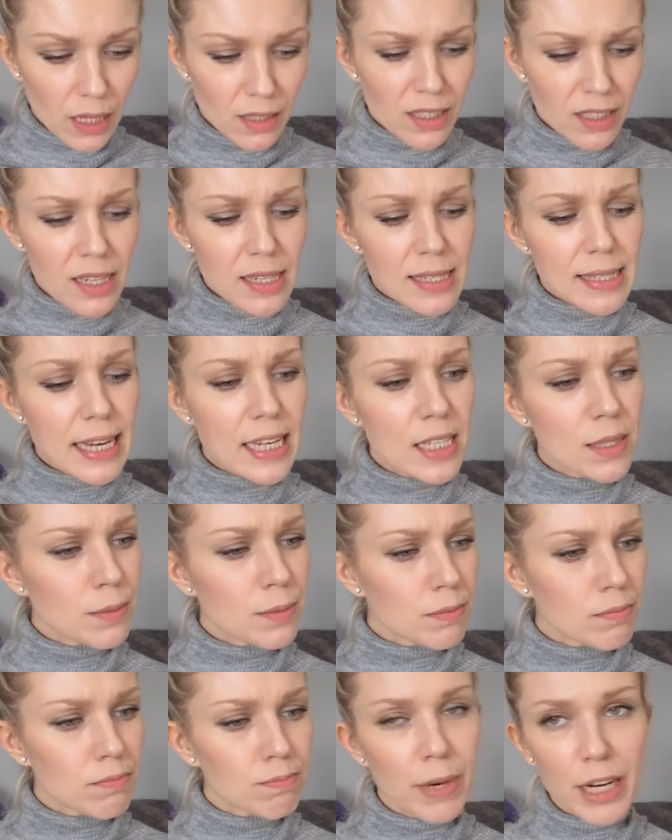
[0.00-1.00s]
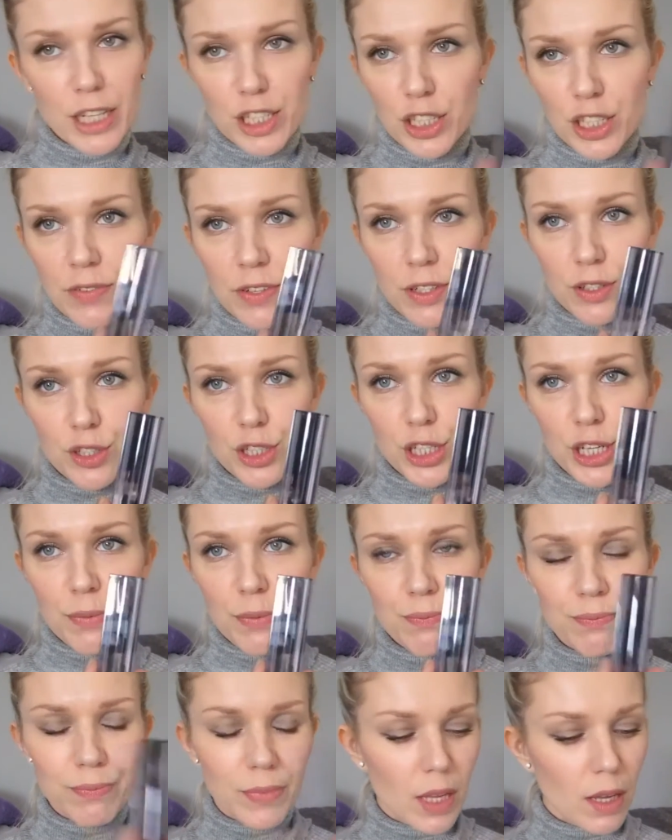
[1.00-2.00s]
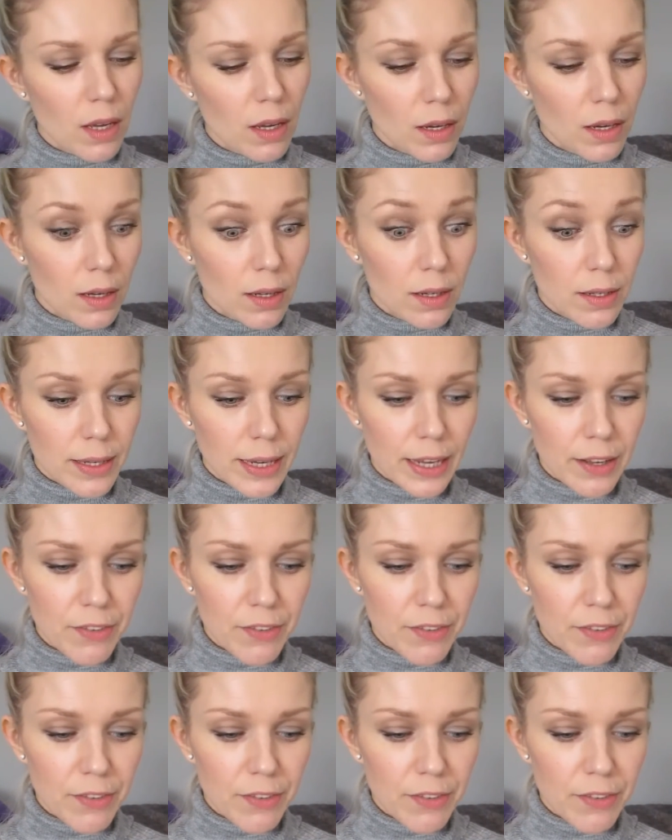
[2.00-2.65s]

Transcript: Did I say it's by Givenchy? Okay,